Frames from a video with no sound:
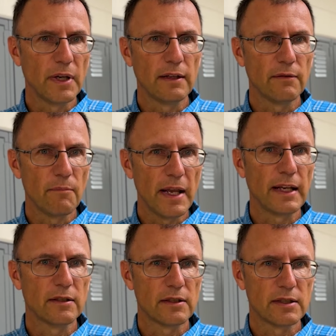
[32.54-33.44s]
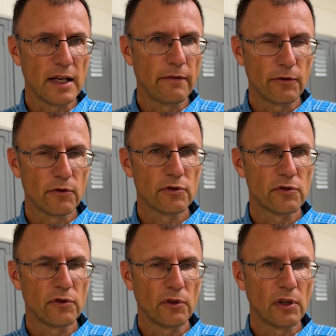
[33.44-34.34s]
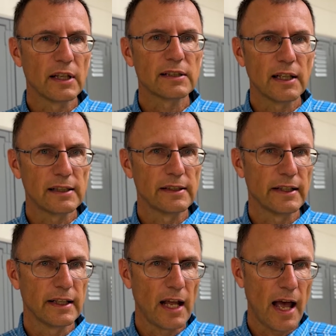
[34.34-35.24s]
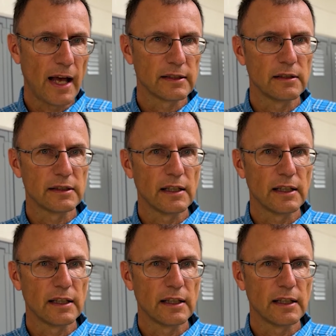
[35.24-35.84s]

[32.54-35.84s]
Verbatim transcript: meaning make it safer so that they're less likely to get hacked, less